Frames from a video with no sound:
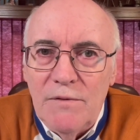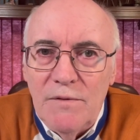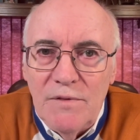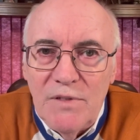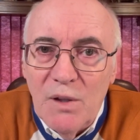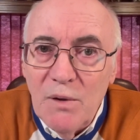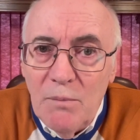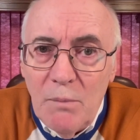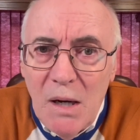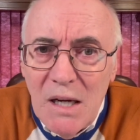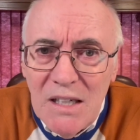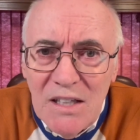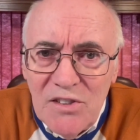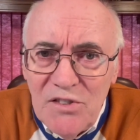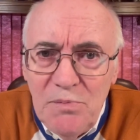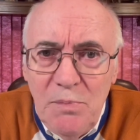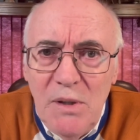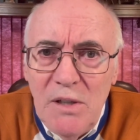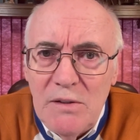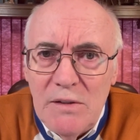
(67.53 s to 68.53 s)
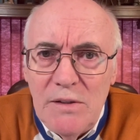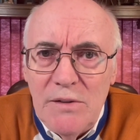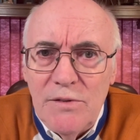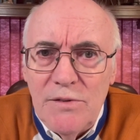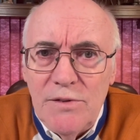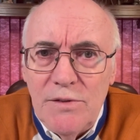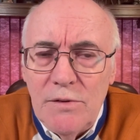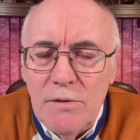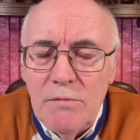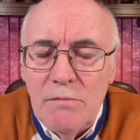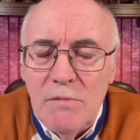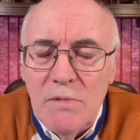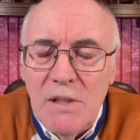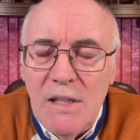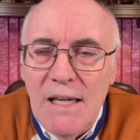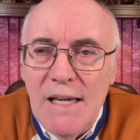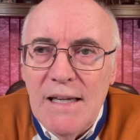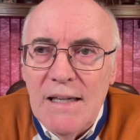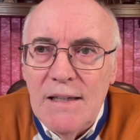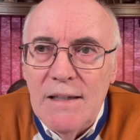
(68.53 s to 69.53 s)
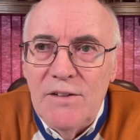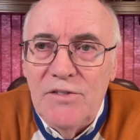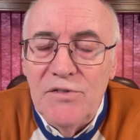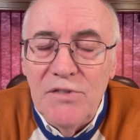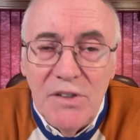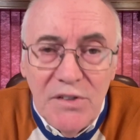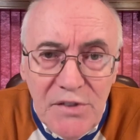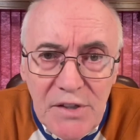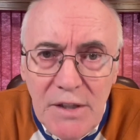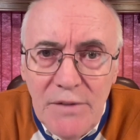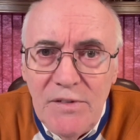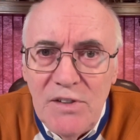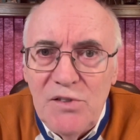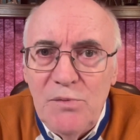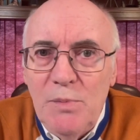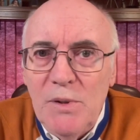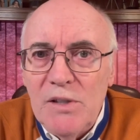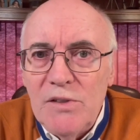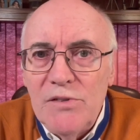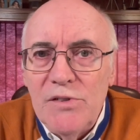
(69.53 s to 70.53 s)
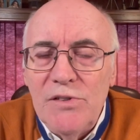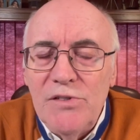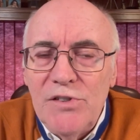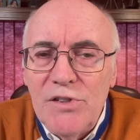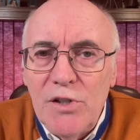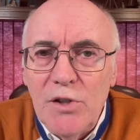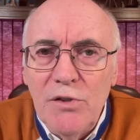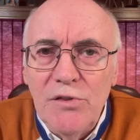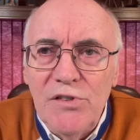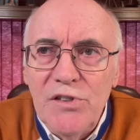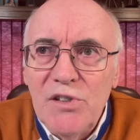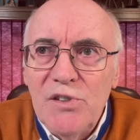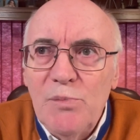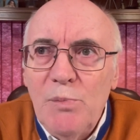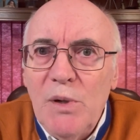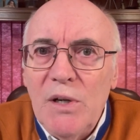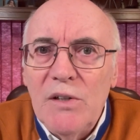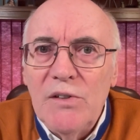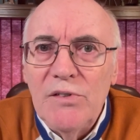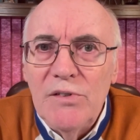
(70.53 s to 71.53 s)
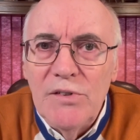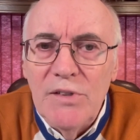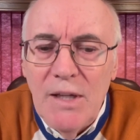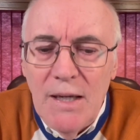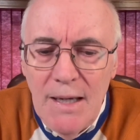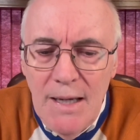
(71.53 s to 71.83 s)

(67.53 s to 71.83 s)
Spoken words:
demonic spirits and deceiving spirits and seducing spirits